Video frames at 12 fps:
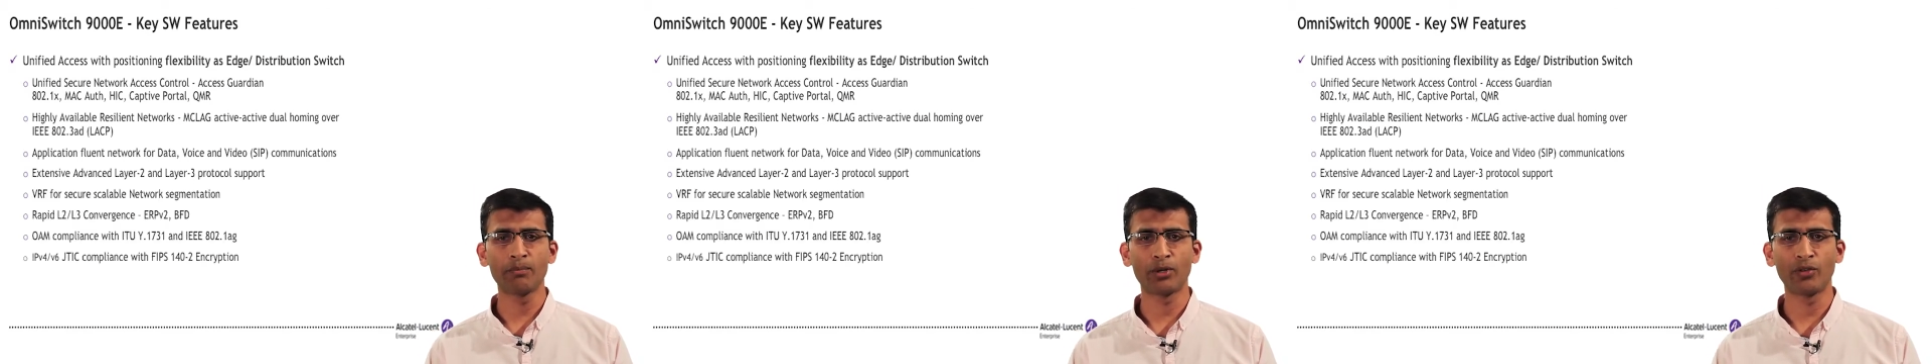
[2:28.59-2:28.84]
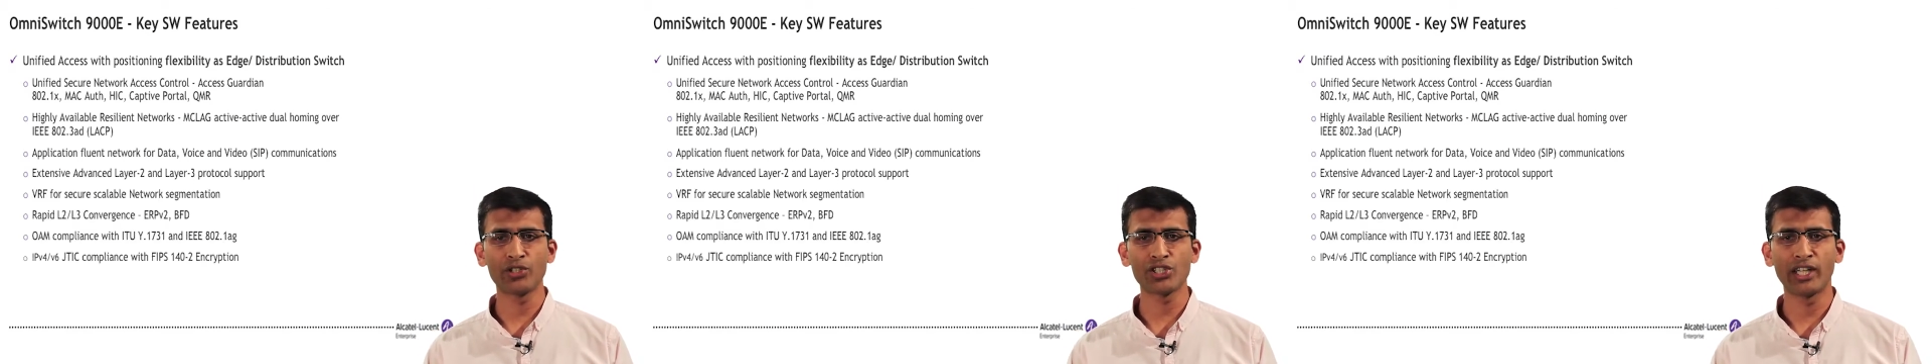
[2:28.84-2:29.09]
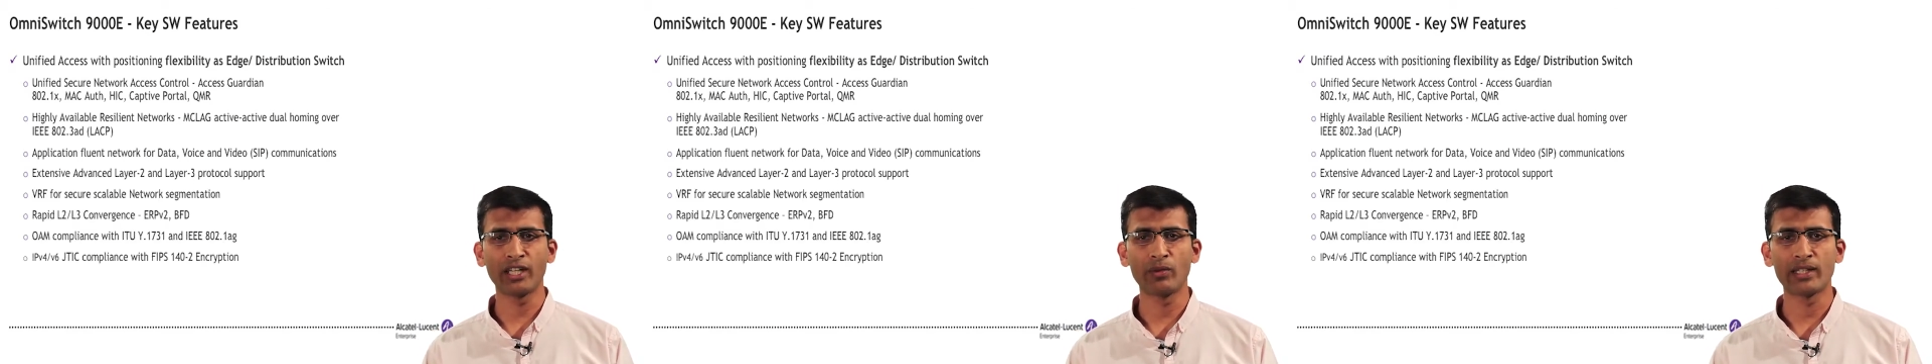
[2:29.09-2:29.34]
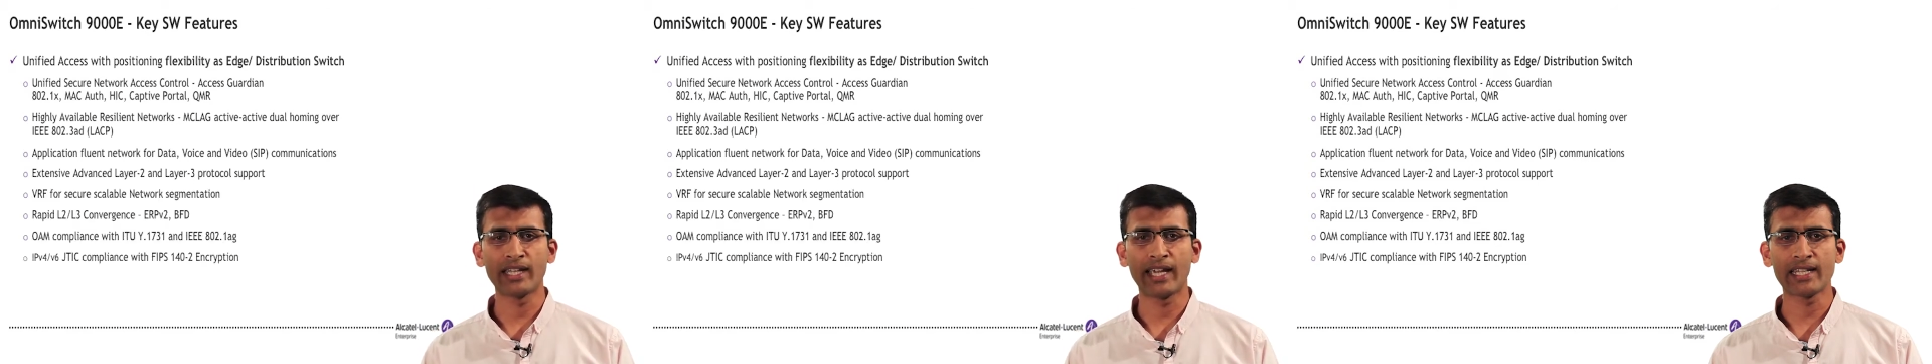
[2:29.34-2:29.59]
provisioning
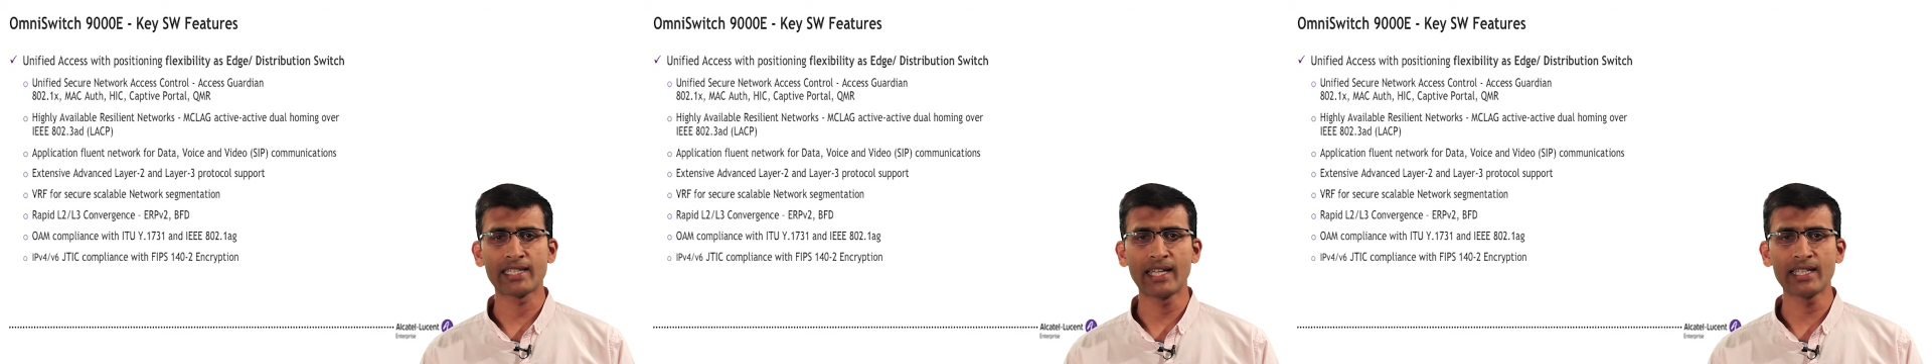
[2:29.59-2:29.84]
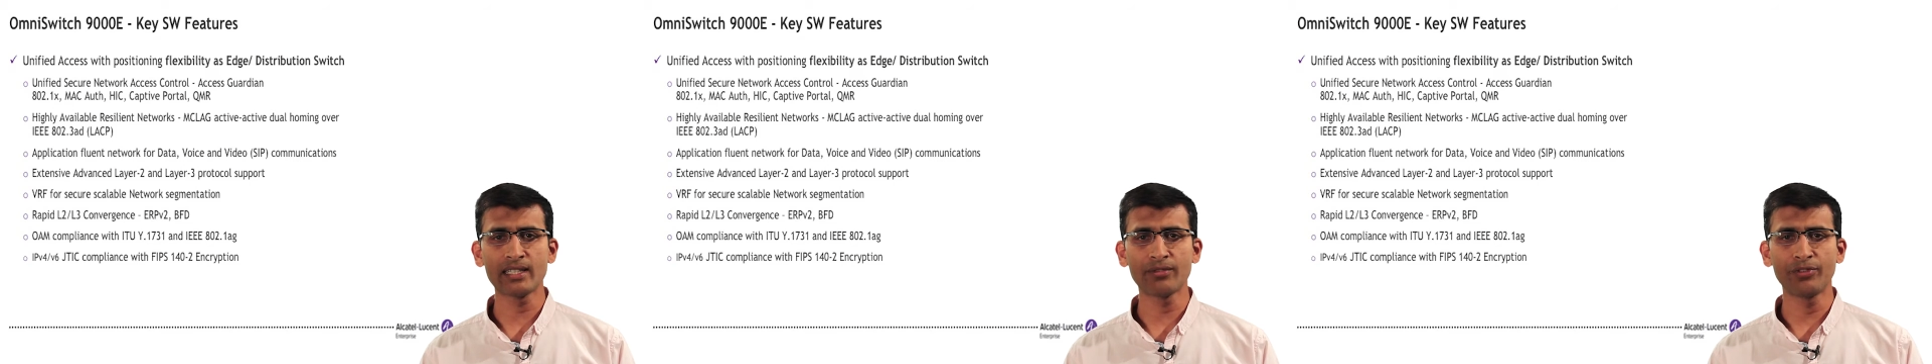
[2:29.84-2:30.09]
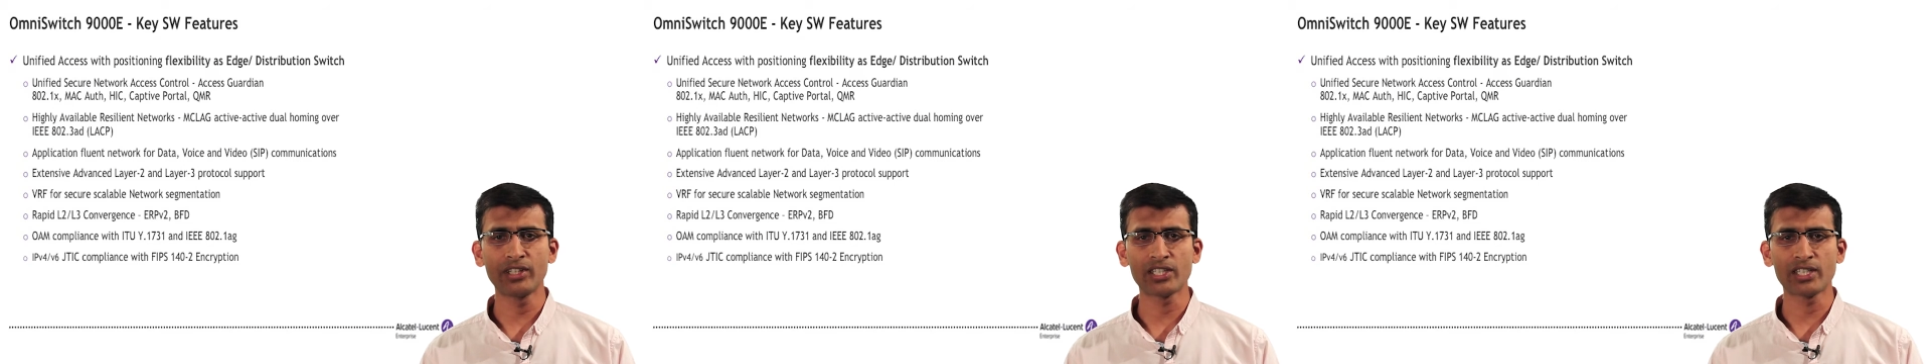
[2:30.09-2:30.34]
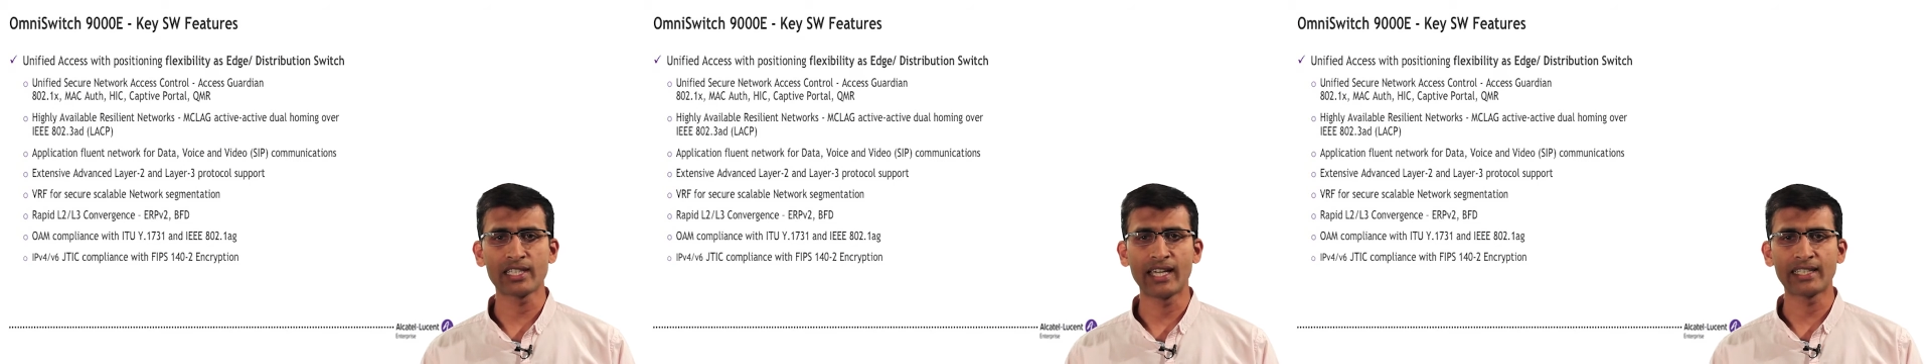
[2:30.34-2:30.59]
with extensive
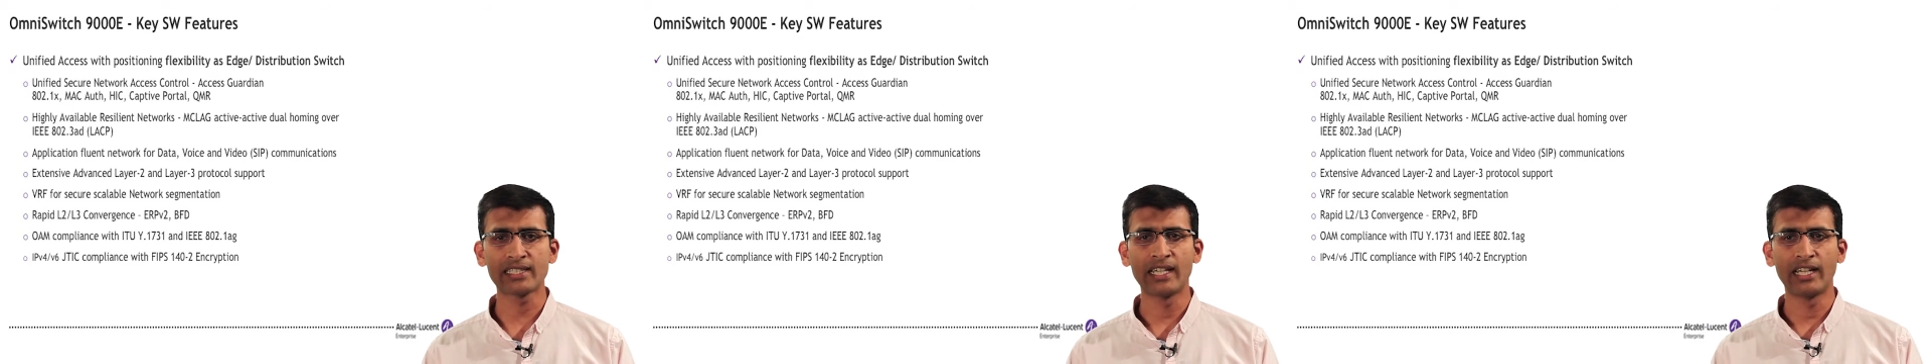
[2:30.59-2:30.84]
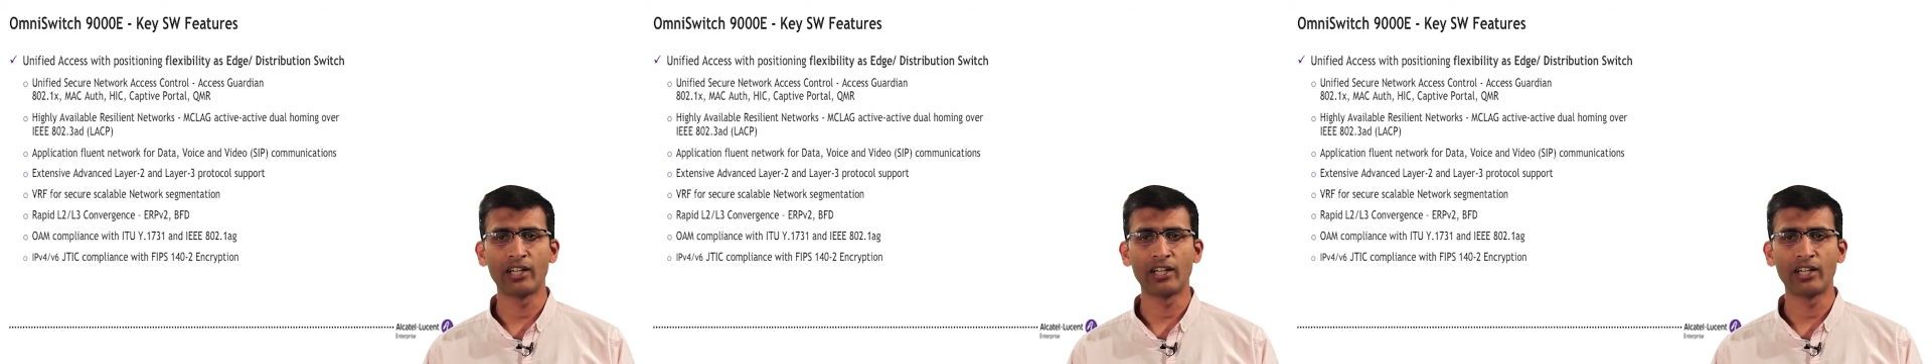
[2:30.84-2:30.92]
feature sets